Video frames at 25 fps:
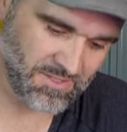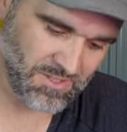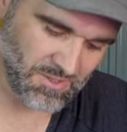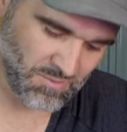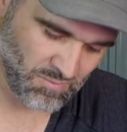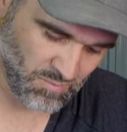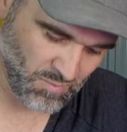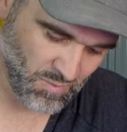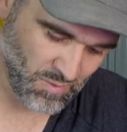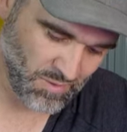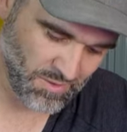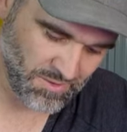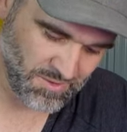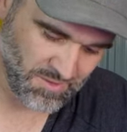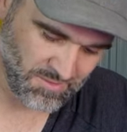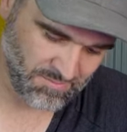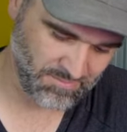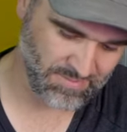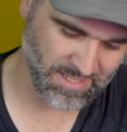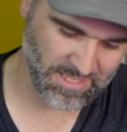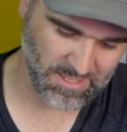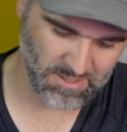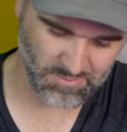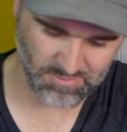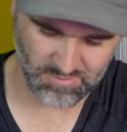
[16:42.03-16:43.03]
You would
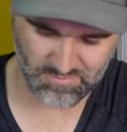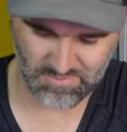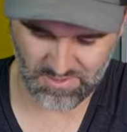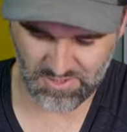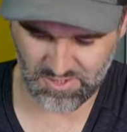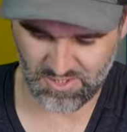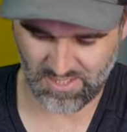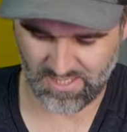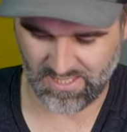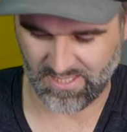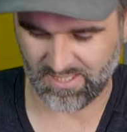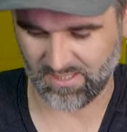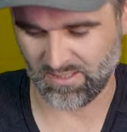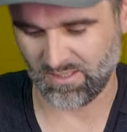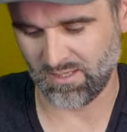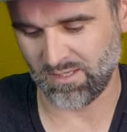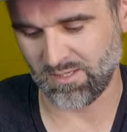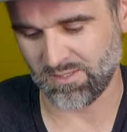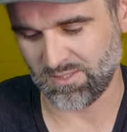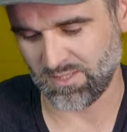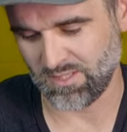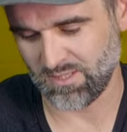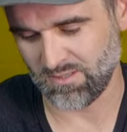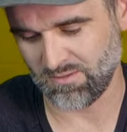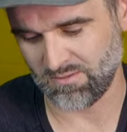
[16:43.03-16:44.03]
pick up a machine,
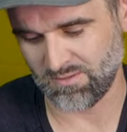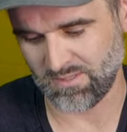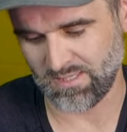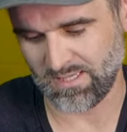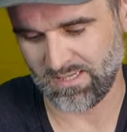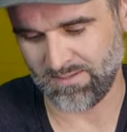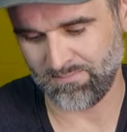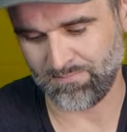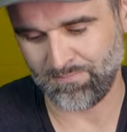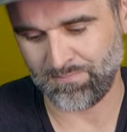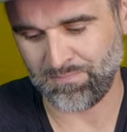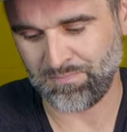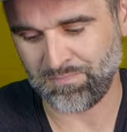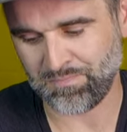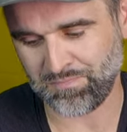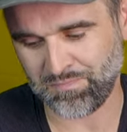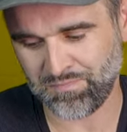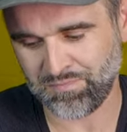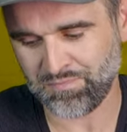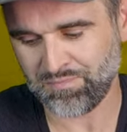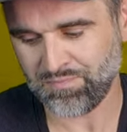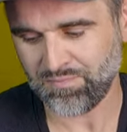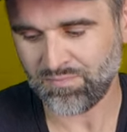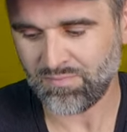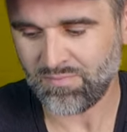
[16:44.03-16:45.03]
learn to use it,
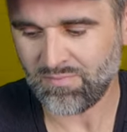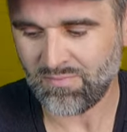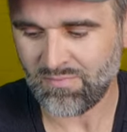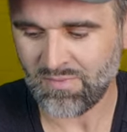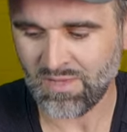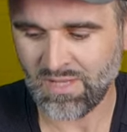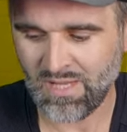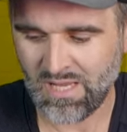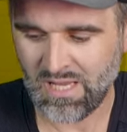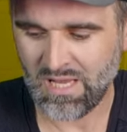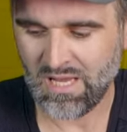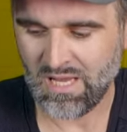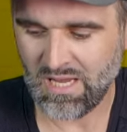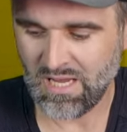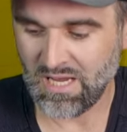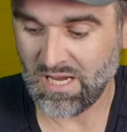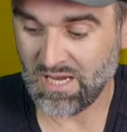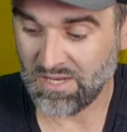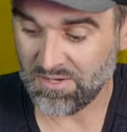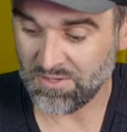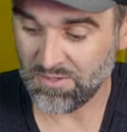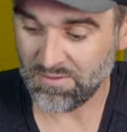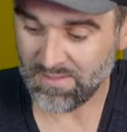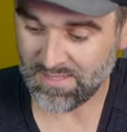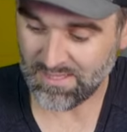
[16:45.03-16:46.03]

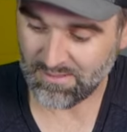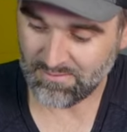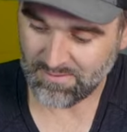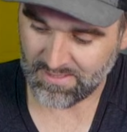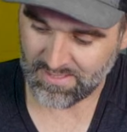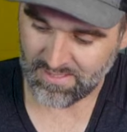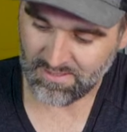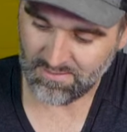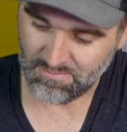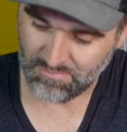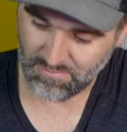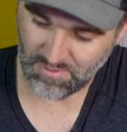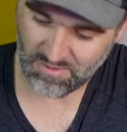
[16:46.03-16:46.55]
and do it that way.